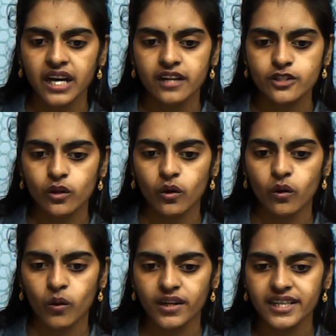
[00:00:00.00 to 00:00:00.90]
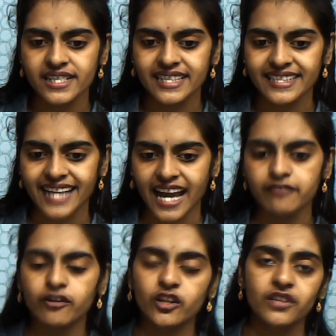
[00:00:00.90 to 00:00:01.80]
So what is it? Tan
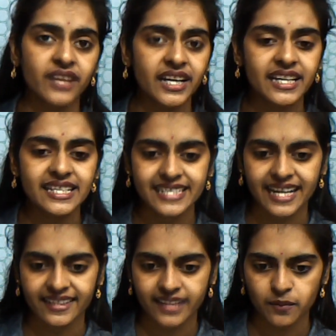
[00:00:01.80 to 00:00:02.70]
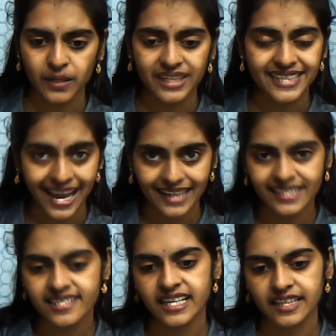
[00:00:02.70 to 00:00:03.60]
45 is nothing but, tan
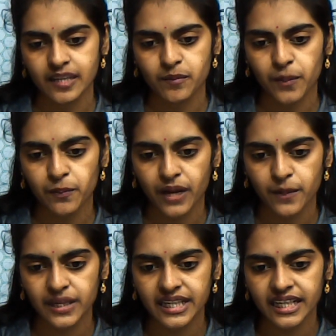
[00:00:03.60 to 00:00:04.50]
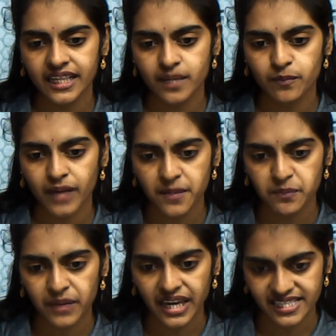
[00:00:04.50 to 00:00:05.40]
is nothing but perpendicular by
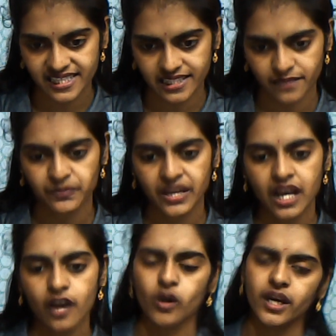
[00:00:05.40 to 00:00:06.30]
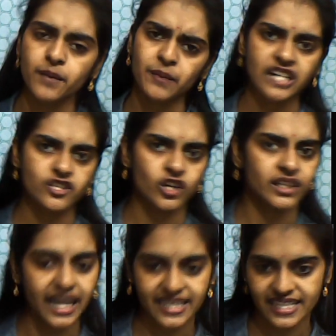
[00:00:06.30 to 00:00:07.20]
base. Okay, base or the
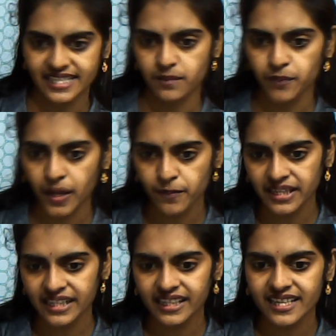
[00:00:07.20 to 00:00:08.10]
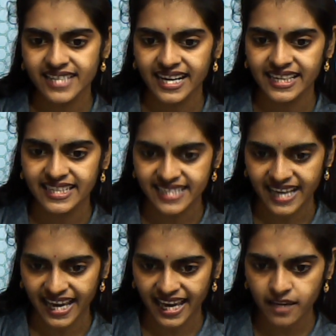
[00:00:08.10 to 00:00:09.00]
adjacent. Perpendicular side is
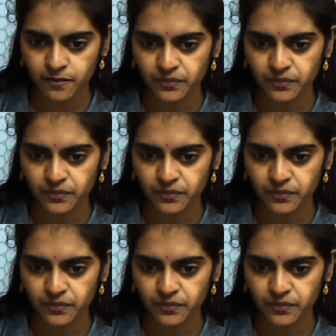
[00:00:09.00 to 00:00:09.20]
A.